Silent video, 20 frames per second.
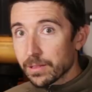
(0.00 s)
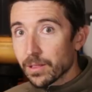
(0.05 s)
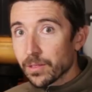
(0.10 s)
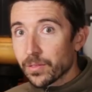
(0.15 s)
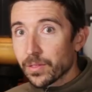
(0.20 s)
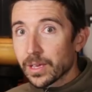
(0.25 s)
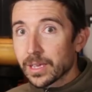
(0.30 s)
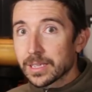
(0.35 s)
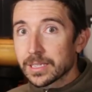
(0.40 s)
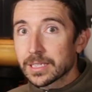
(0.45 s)
of the
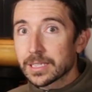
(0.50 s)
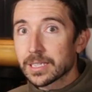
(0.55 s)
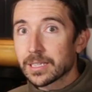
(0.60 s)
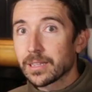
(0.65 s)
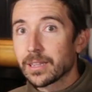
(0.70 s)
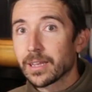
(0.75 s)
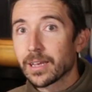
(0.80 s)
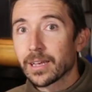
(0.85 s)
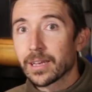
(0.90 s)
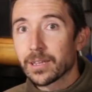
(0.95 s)
things
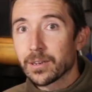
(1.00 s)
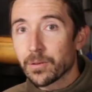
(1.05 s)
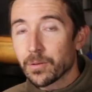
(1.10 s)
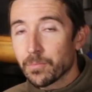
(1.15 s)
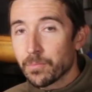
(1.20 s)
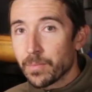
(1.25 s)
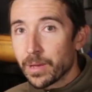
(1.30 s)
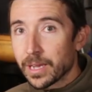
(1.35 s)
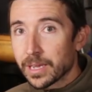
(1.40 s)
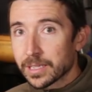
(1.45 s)
that
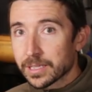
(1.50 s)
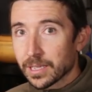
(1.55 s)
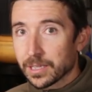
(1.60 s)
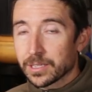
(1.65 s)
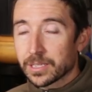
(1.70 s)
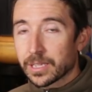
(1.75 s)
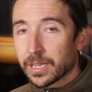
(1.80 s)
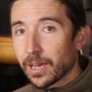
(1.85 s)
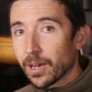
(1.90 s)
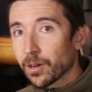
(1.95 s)
makes a
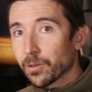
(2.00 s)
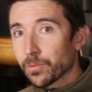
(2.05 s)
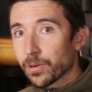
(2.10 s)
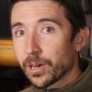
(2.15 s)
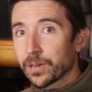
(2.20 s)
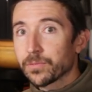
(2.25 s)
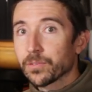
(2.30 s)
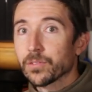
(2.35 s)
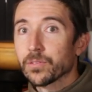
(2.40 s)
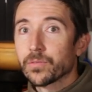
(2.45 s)
scout
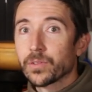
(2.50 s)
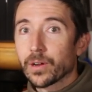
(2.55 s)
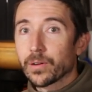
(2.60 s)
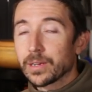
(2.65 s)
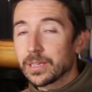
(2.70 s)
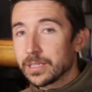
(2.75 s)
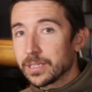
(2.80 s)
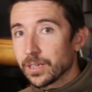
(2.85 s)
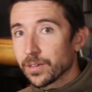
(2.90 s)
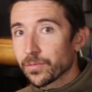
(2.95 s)
rifle
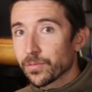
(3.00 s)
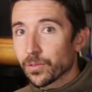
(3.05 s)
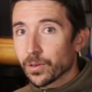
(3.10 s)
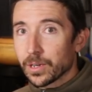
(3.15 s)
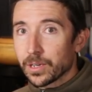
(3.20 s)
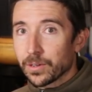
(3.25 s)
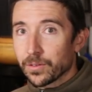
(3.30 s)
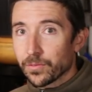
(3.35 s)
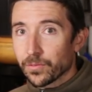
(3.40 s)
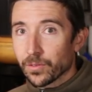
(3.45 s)
very
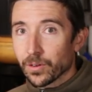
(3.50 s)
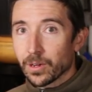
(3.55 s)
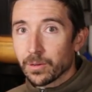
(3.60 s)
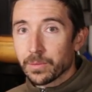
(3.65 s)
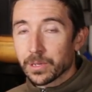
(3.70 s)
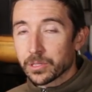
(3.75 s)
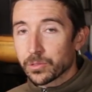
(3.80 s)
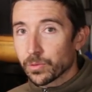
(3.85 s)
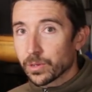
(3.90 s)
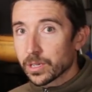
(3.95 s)
different
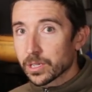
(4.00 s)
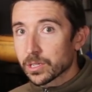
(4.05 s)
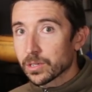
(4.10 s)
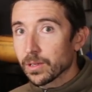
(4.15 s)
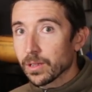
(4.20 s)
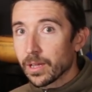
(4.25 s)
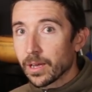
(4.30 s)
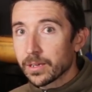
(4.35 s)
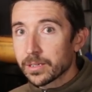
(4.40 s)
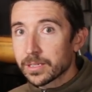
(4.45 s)
from a
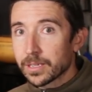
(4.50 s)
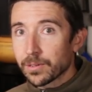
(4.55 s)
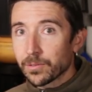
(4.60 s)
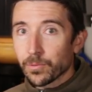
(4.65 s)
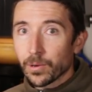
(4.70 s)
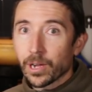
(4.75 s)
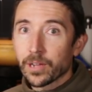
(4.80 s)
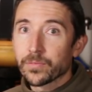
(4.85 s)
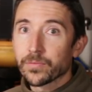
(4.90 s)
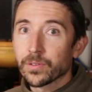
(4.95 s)
traditional hunting
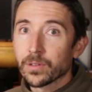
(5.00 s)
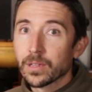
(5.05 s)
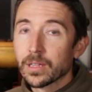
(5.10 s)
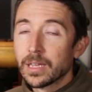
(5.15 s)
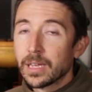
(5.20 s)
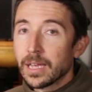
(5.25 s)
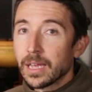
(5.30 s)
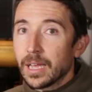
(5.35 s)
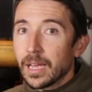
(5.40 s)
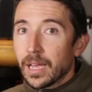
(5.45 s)

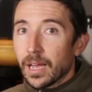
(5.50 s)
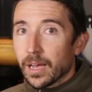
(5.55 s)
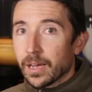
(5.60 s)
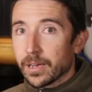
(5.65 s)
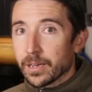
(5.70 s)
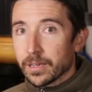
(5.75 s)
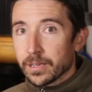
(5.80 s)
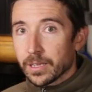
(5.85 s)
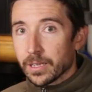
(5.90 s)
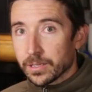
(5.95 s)
rifle
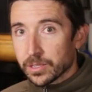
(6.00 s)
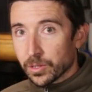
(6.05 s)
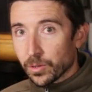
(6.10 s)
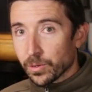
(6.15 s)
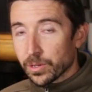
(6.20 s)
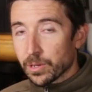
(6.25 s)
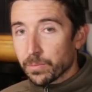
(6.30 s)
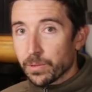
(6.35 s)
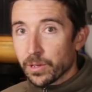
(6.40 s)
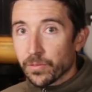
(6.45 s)
uh, is
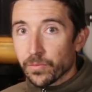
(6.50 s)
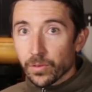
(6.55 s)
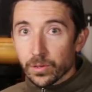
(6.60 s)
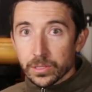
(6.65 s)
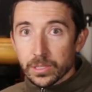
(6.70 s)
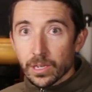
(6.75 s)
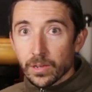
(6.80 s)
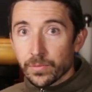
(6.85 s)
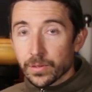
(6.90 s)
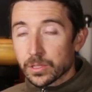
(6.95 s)
going to be,
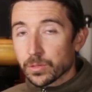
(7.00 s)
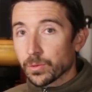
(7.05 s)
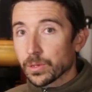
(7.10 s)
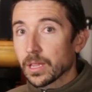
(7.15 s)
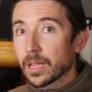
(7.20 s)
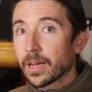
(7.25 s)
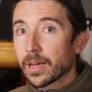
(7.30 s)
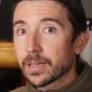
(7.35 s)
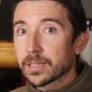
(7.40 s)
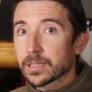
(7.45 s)
first off, its
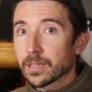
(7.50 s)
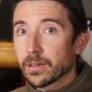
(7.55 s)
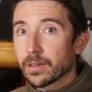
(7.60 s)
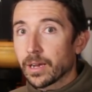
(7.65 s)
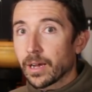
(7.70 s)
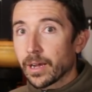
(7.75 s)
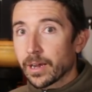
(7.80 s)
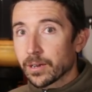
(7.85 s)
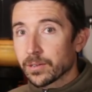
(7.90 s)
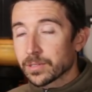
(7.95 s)
reliance on
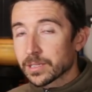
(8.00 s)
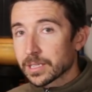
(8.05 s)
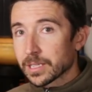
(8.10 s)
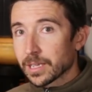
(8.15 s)
iron